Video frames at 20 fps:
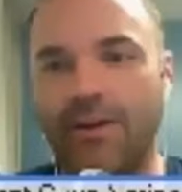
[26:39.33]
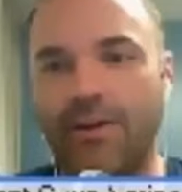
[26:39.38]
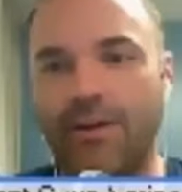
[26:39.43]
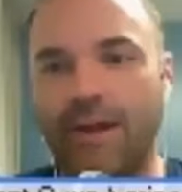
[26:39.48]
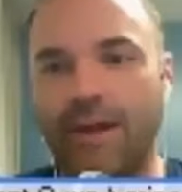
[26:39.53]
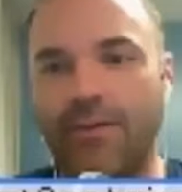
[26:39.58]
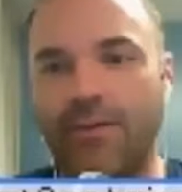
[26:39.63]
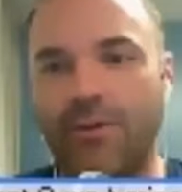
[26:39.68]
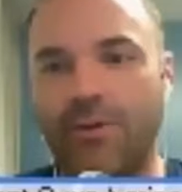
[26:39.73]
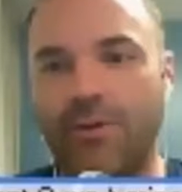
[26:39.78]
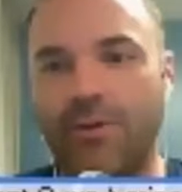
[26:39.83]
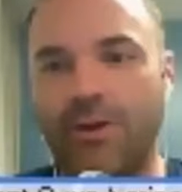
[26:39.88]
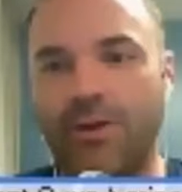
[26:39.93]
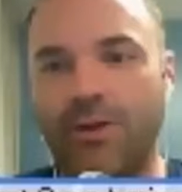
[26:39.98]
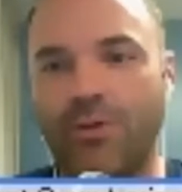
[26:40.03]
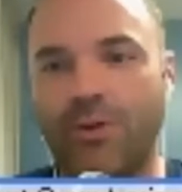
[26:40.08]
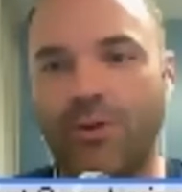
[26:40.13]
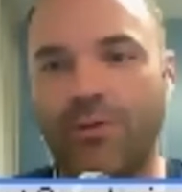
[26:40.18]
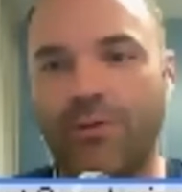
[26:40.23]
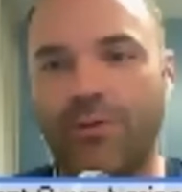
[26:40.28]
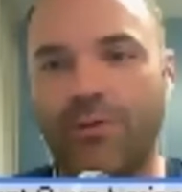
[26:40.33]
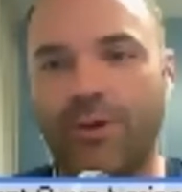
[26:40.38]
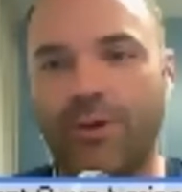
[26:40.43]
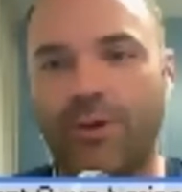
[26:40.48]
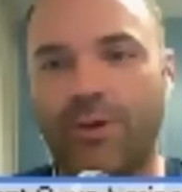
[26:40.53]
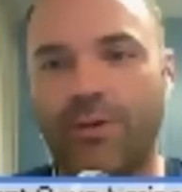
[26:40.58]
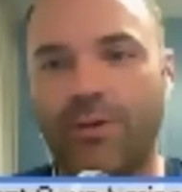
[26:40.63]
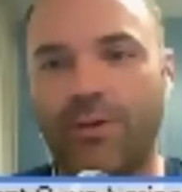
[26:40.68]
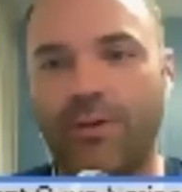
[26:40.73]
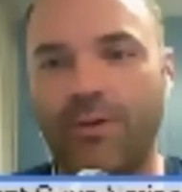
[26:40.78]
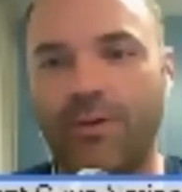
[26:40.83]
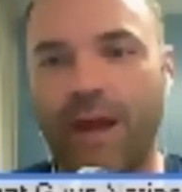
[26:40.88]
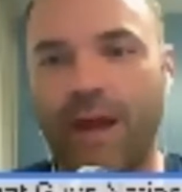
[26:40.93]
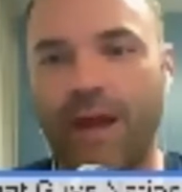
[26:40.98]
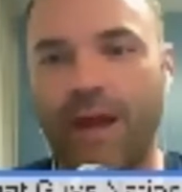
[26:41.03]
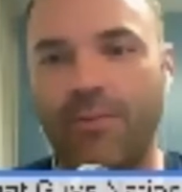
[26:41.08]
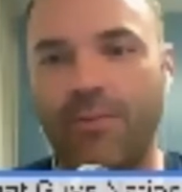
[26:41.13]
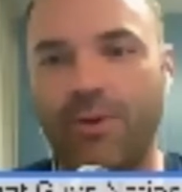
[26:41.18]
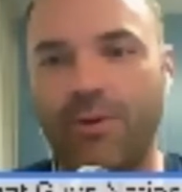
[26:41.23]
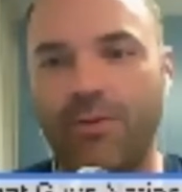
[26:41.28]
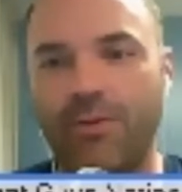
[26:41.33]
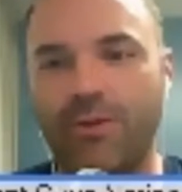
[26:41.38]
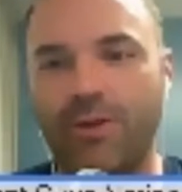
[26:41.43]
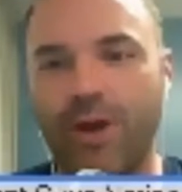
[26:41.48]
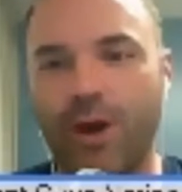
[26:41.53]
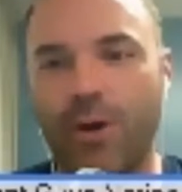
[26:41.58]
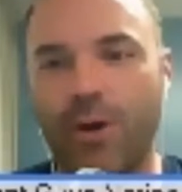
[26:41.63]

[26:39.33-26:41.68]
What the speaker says: the ever illustrious Phil Ambrose. Go.